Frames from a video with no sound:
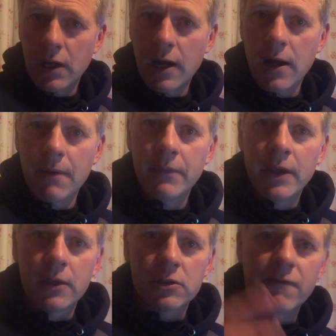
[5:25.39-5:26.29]
So
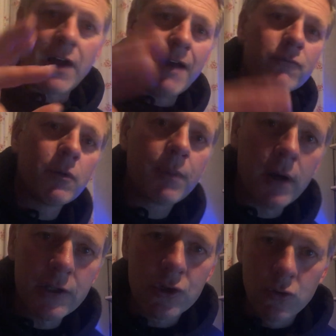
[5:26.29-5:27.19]
if I haven't
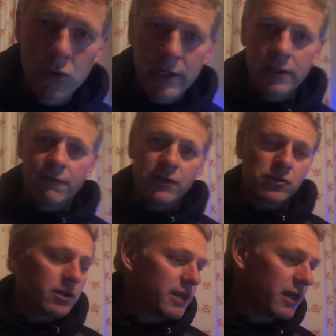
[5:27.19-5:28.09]
replied to you all
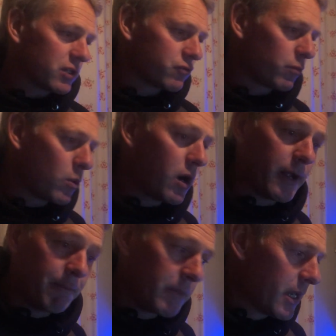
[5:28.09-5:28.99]
individually, that's why.